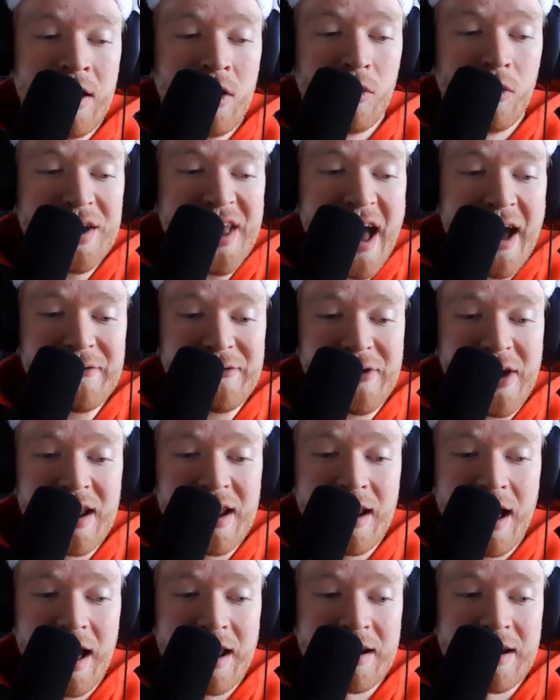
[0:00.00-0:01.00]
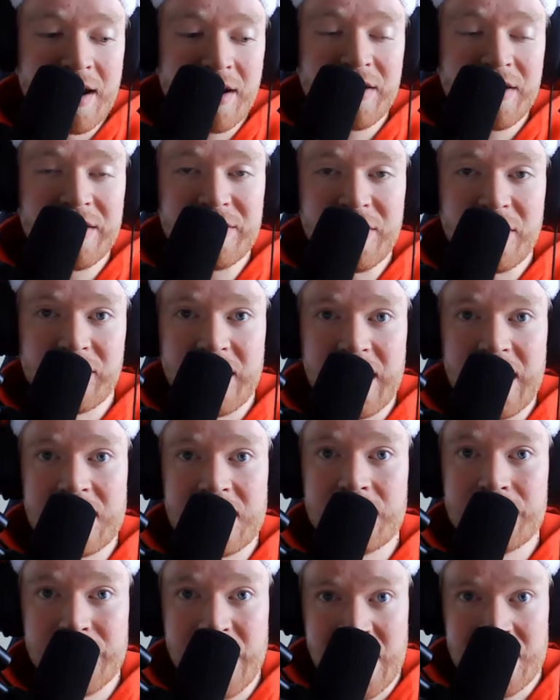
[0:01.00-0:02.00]
We have a narrative of
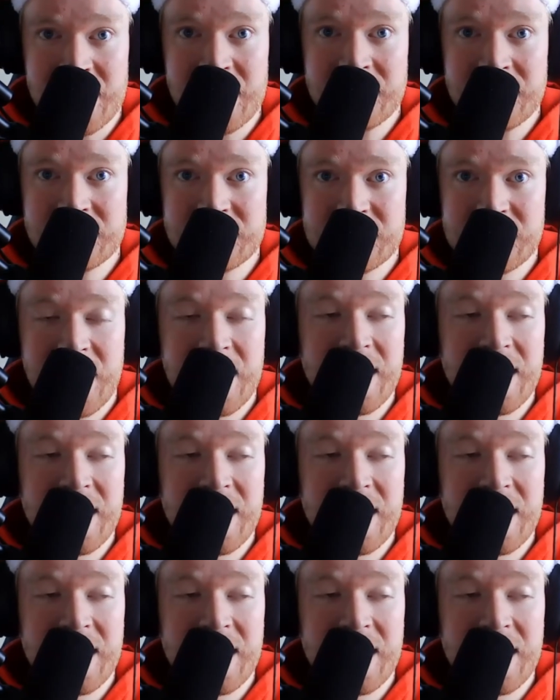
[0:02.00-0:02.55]
independence